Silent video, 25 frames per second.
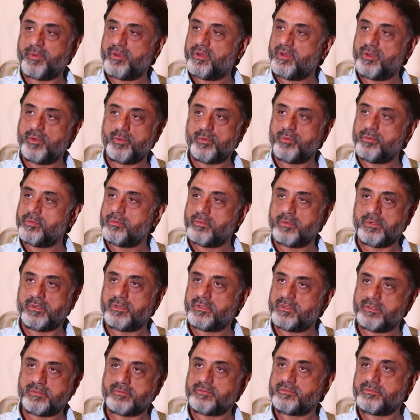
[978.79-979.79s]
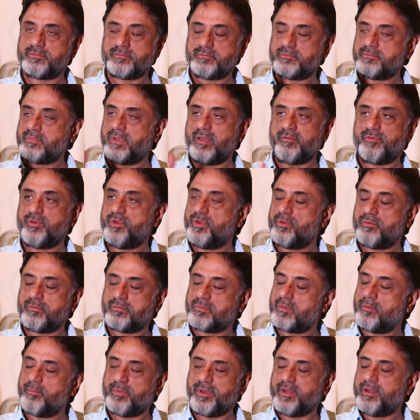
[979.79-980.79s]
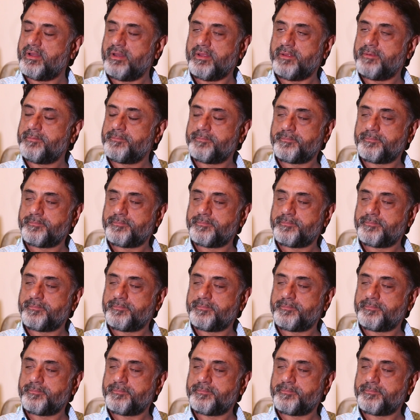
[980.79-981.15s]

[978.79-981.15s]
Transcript: a new avenue completely.